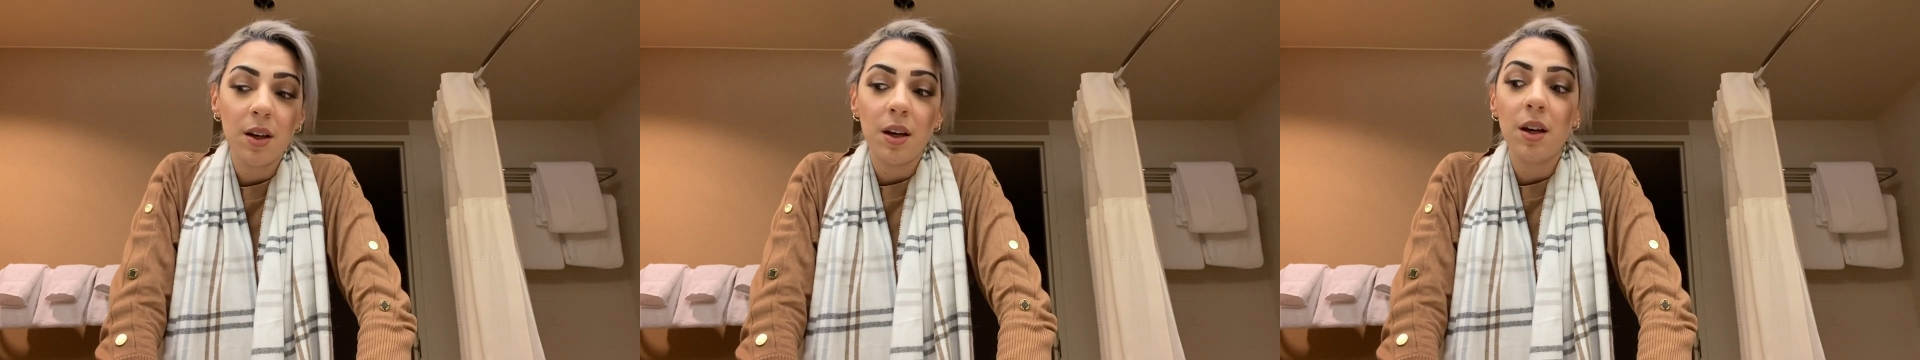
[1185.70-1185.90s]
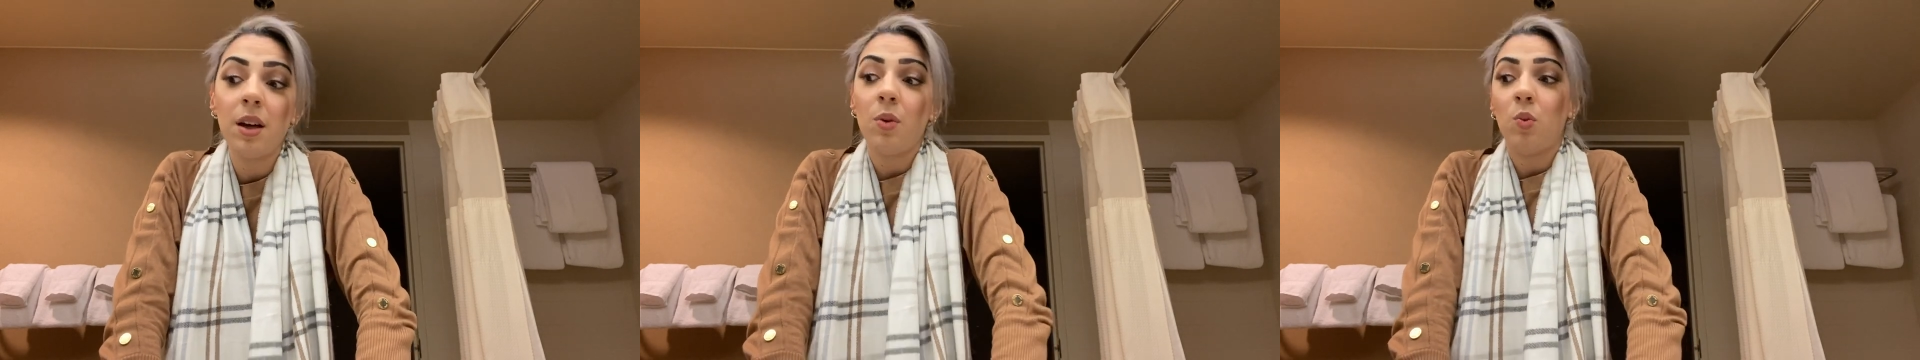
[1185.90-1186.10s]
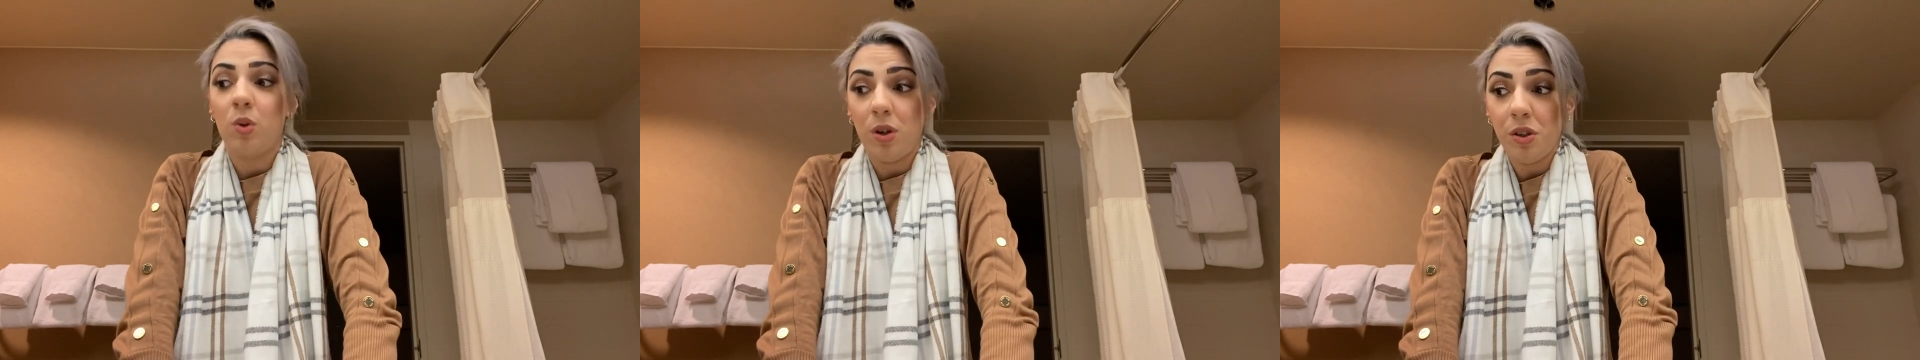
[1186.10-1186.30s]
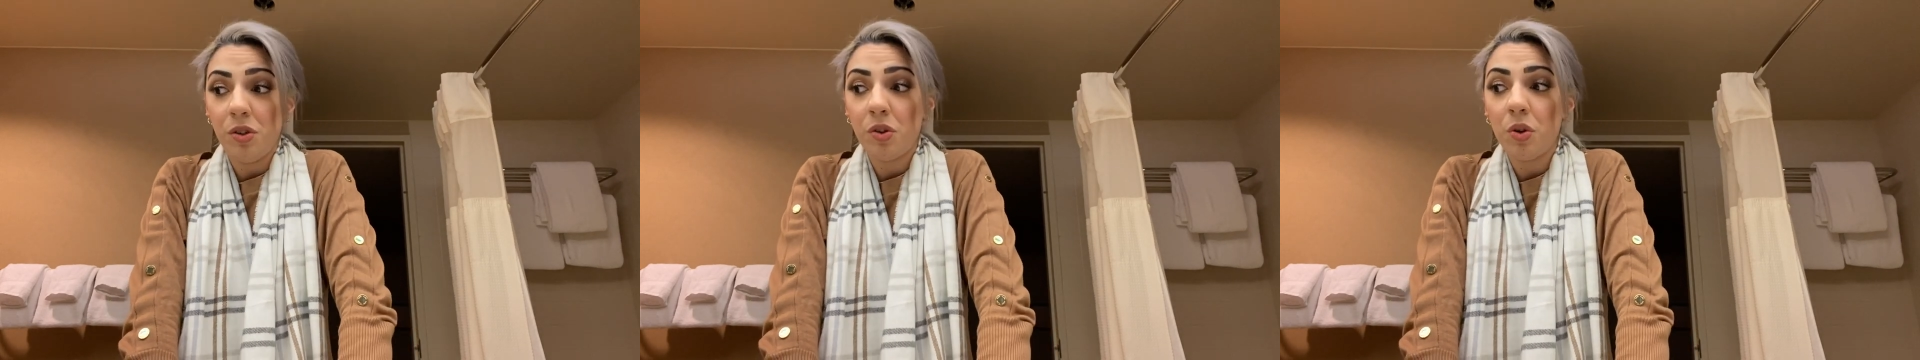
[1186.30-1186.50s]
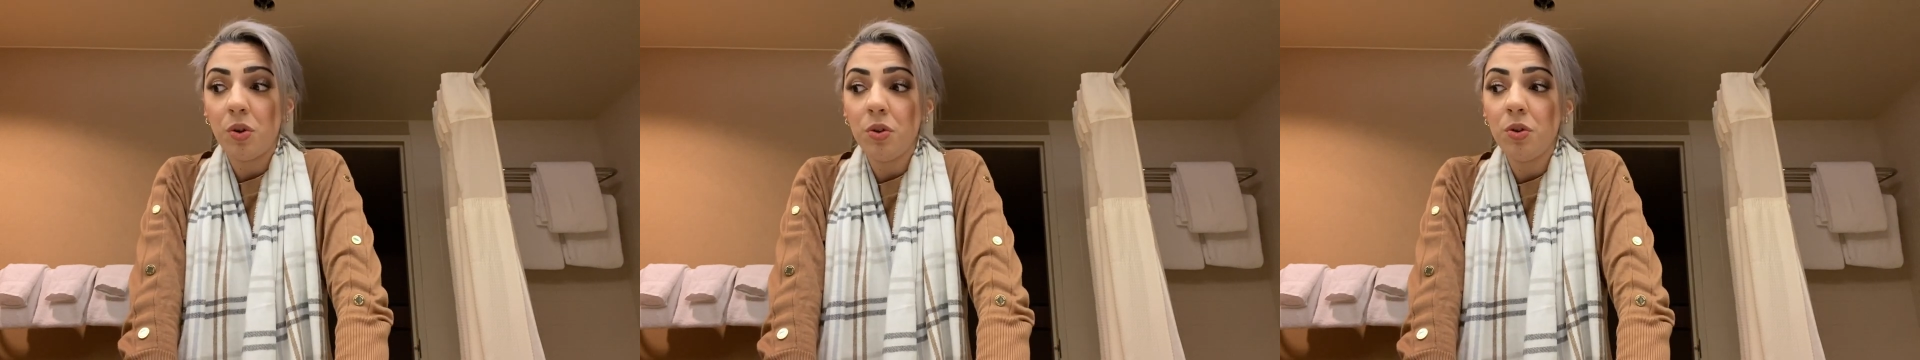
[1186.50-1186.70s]
it was
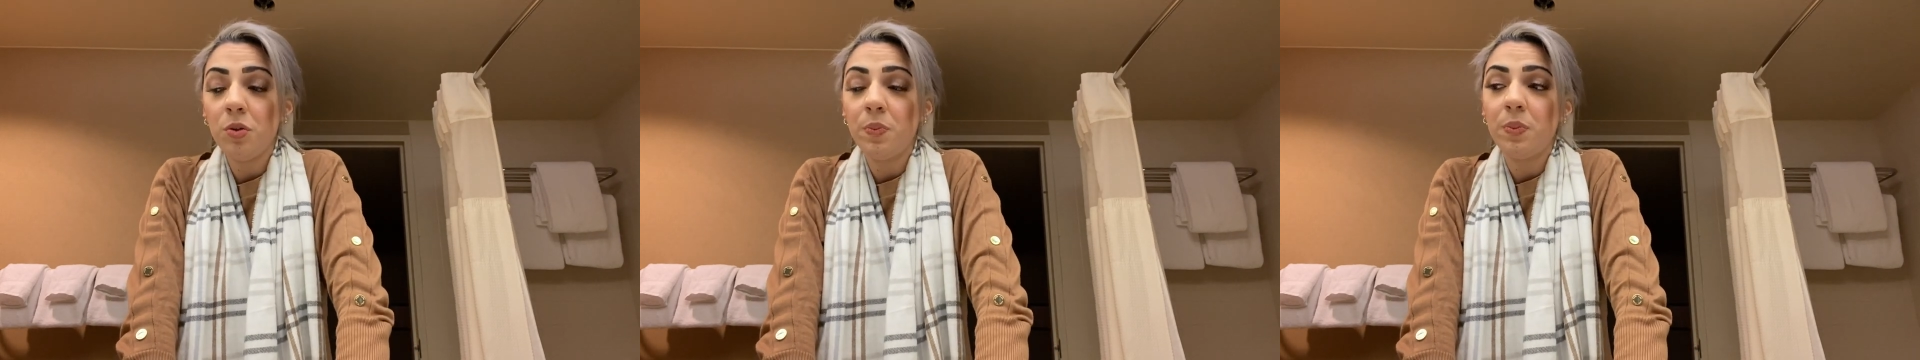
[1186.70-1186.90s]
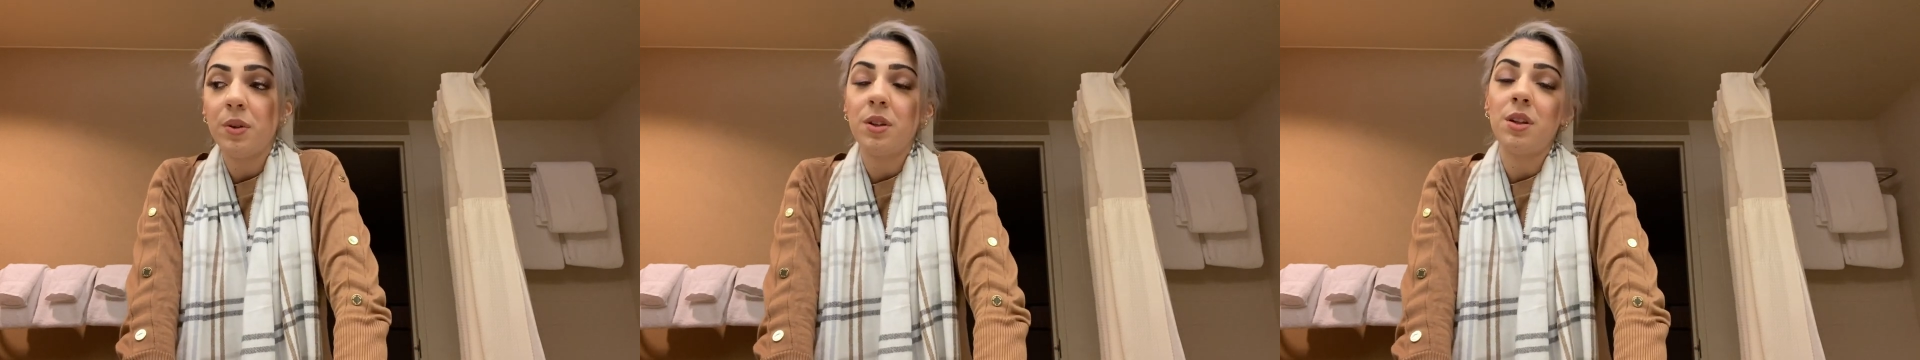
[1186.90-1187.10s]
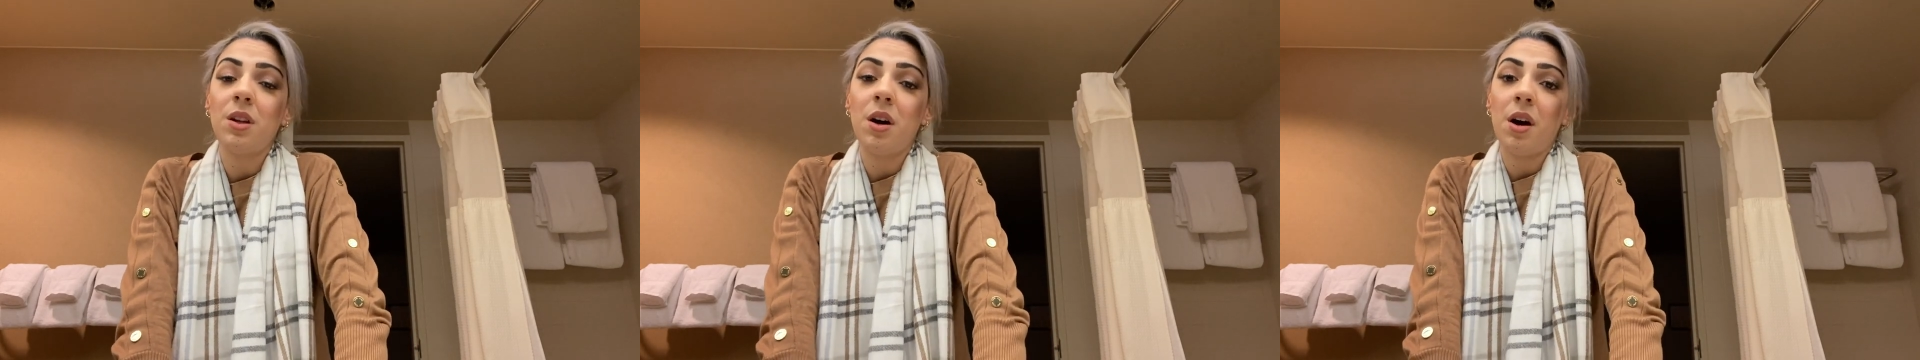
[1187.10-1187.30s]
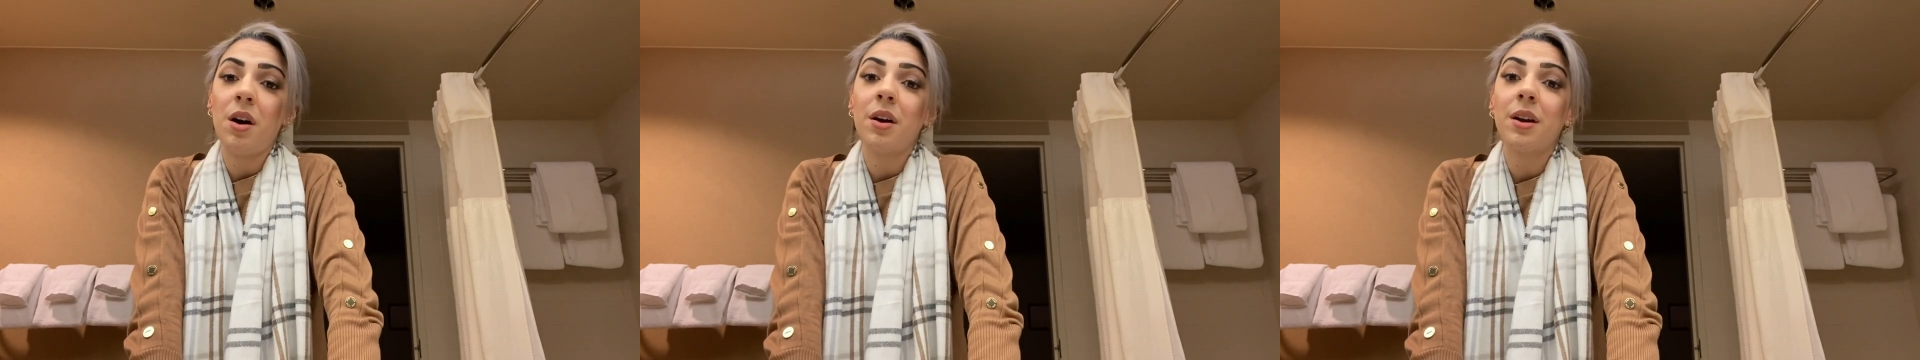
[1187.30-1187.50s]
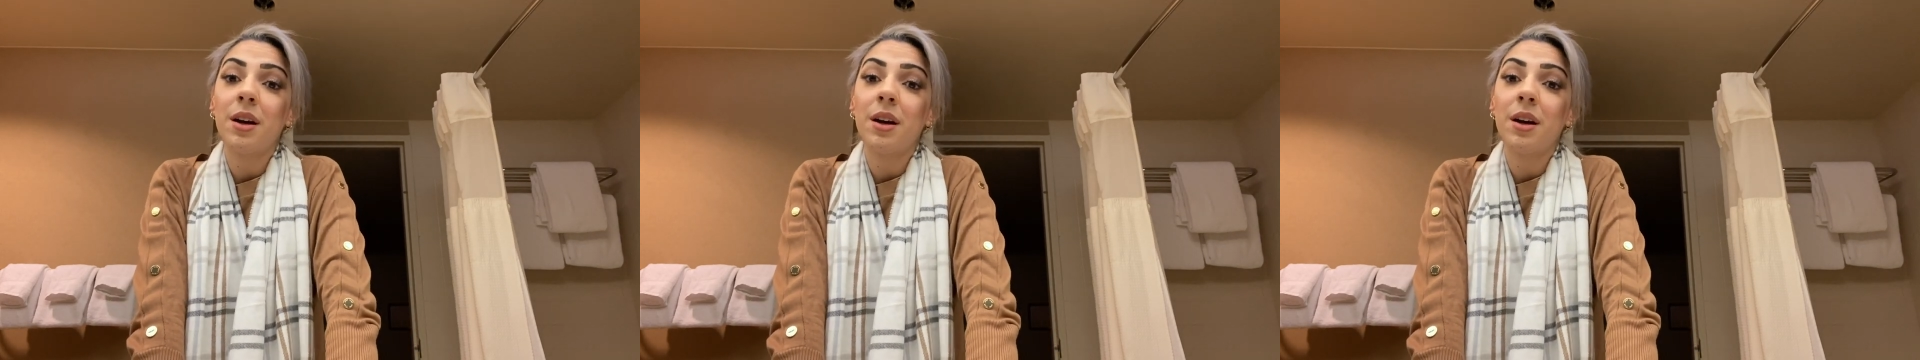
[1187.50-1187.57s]
cold, but not